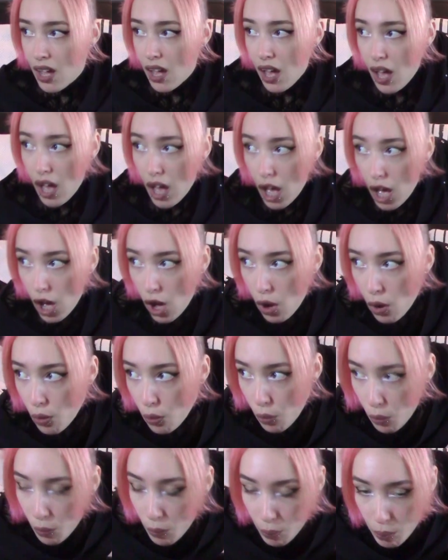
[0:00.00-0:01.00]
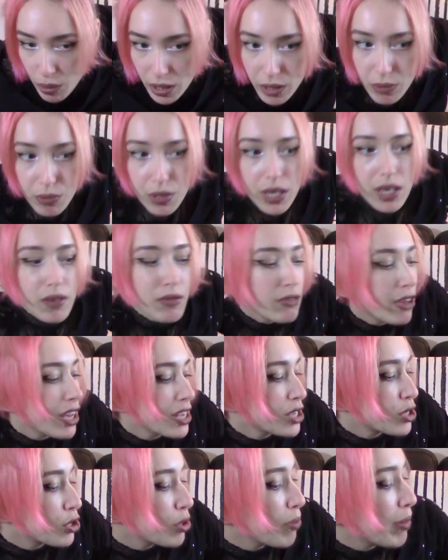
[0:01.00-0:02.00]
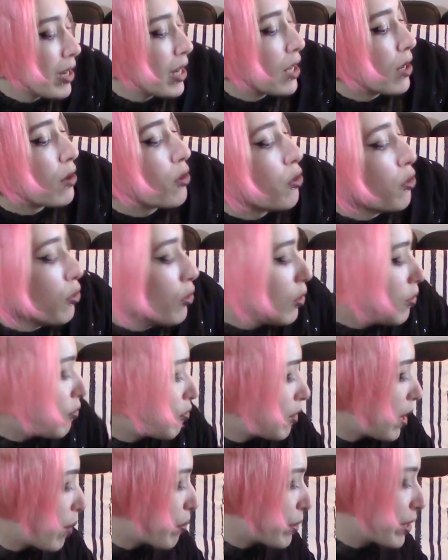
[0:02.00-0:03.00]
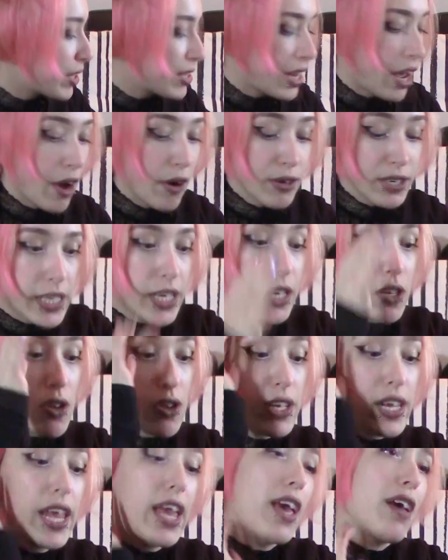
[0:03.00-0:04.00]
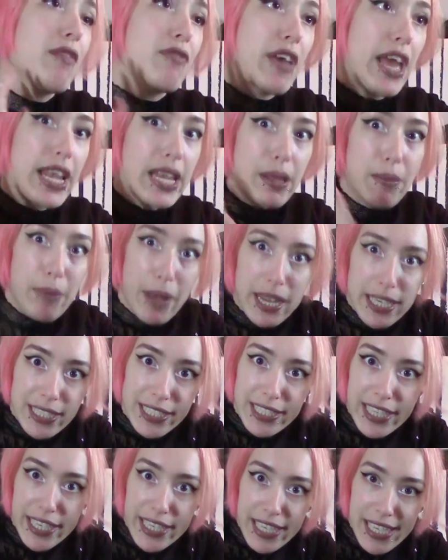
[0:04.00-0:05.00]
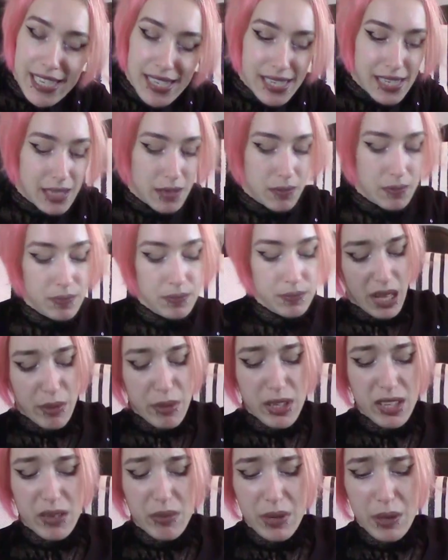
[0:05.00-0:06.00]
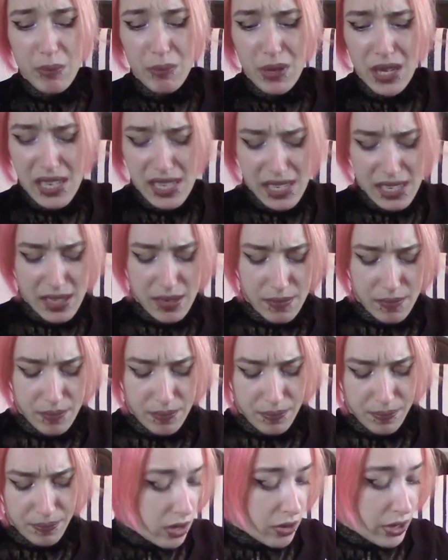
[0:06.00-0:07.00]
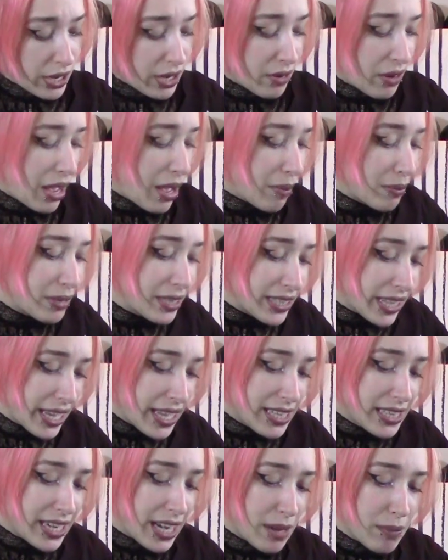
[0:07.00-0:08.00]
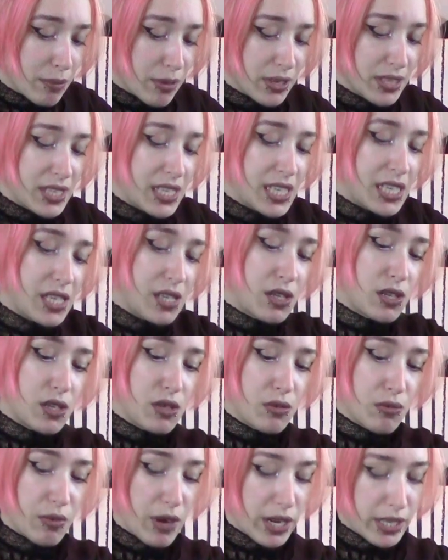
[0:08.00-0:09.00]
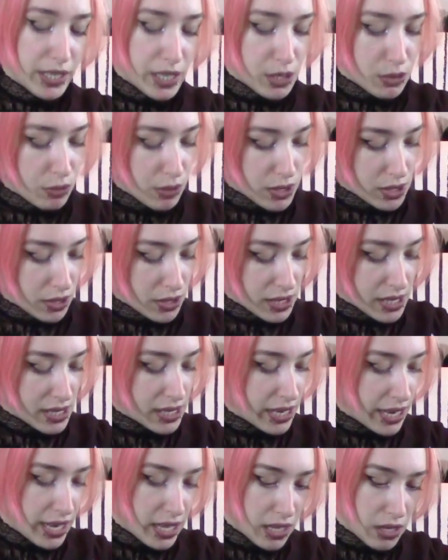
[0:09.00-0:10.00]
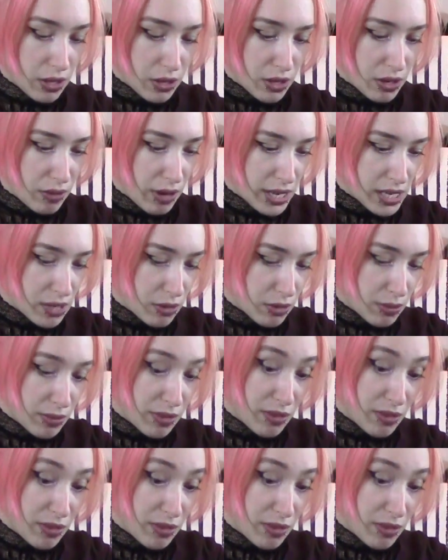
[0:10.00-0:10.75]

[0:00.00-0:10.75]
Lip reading: How? Punk Rave has so many cool fabrics. How did they not have any better than this? I'm a little bit pissed. Okay, I'm glad that I bought this while it was on sale, otherwise I would